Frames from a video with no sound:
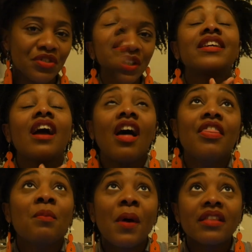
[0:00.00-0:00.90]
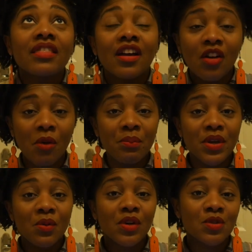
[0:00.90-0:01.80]
Okay. The other part that got
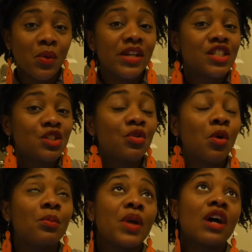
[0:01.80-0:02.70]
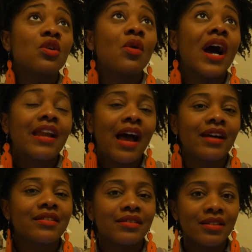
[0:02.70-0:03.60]
me was when Chief Obiagu
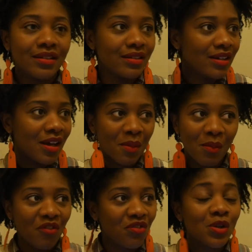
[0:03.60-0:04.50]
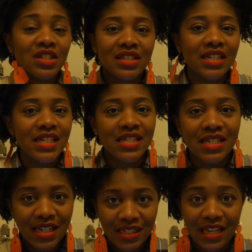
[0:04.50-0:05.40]
had the unfortunate
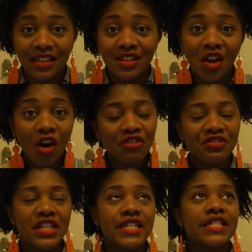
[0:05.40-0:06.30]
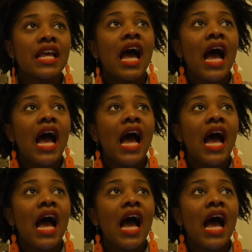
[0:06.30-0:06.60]
incident at the office,